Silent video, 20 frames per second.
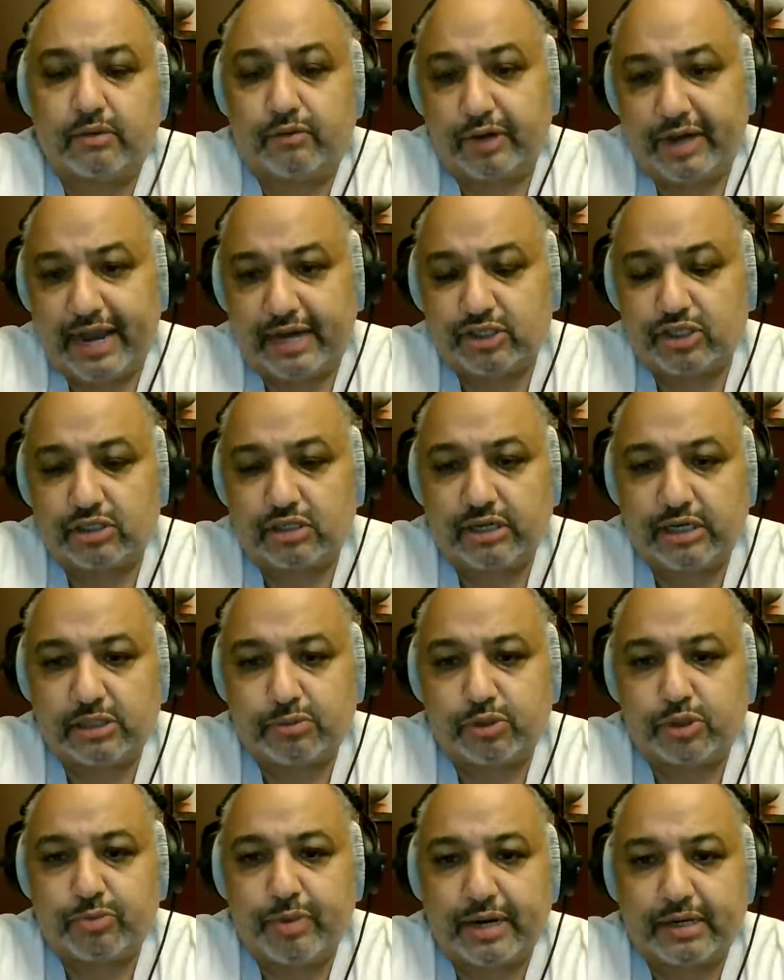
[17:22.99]
or Cassius Clay's
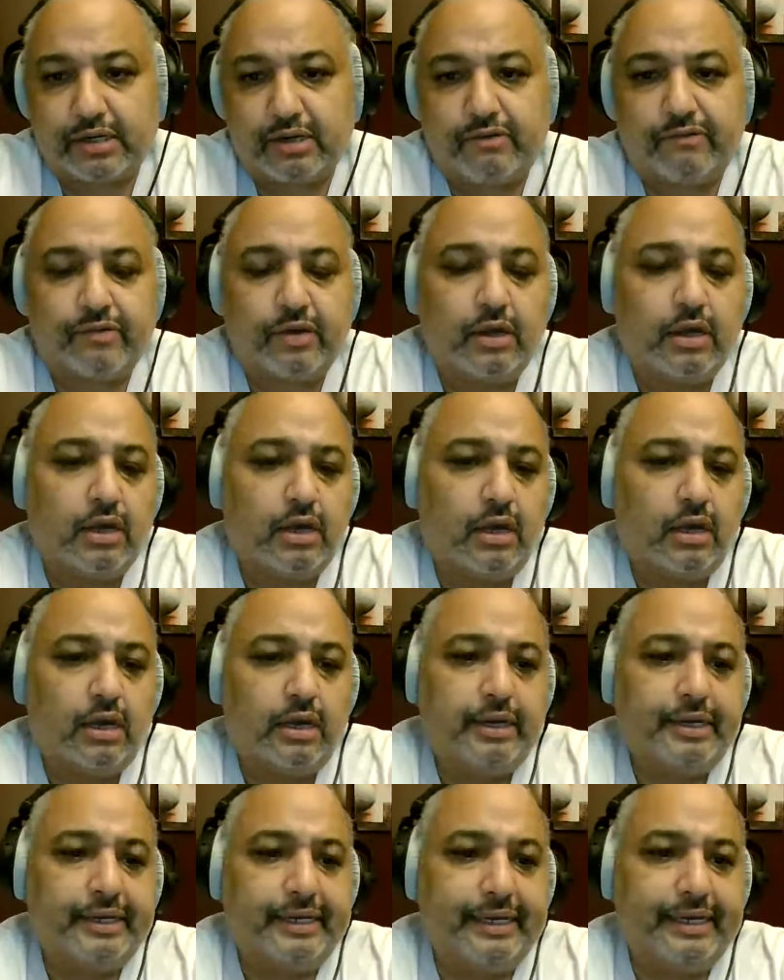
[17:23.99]
perspective,
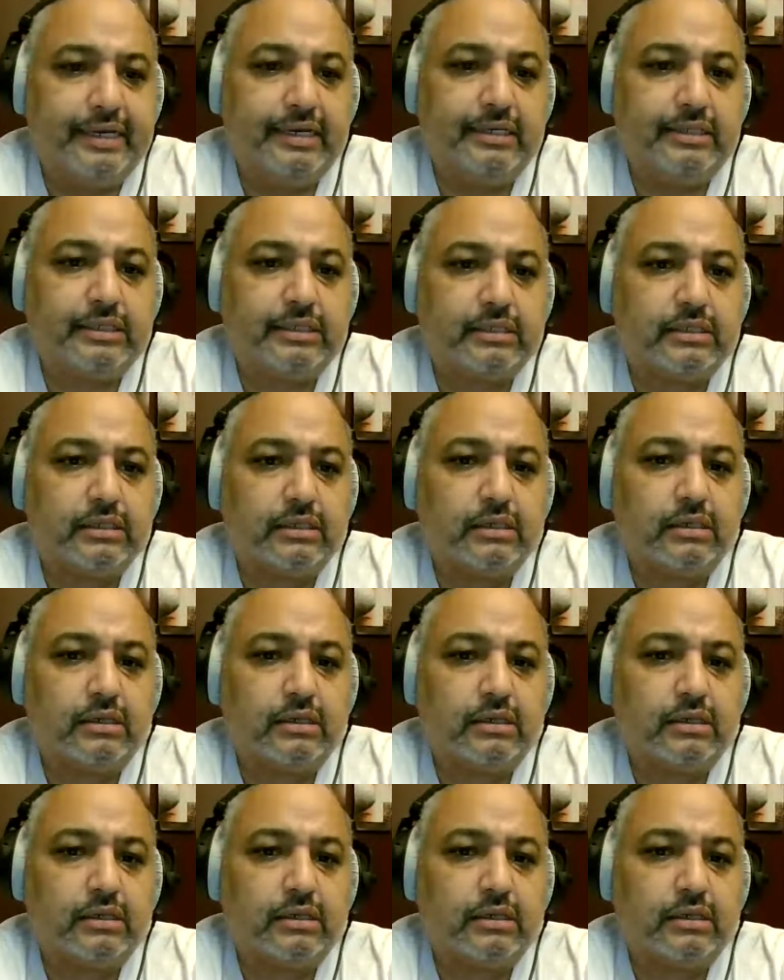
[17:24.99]
he's